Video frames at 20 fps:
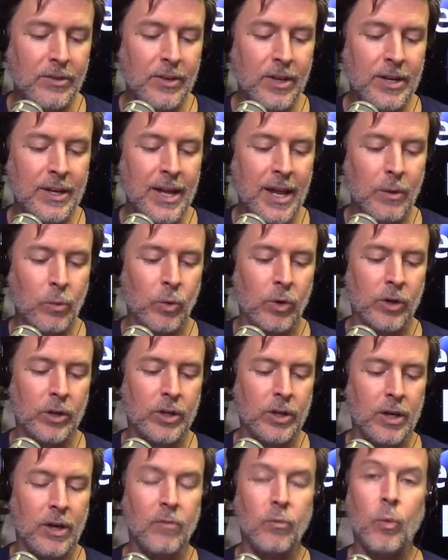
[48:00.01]
the
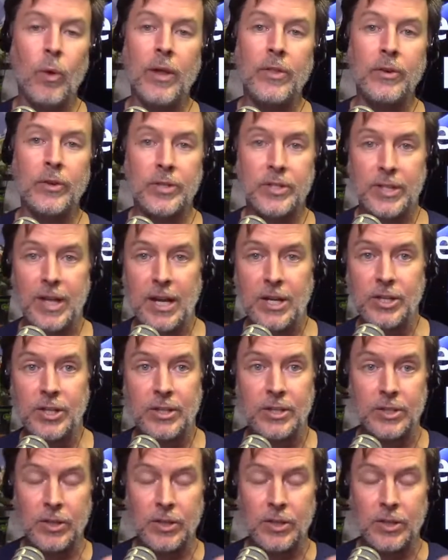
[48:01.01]
network of weather stations.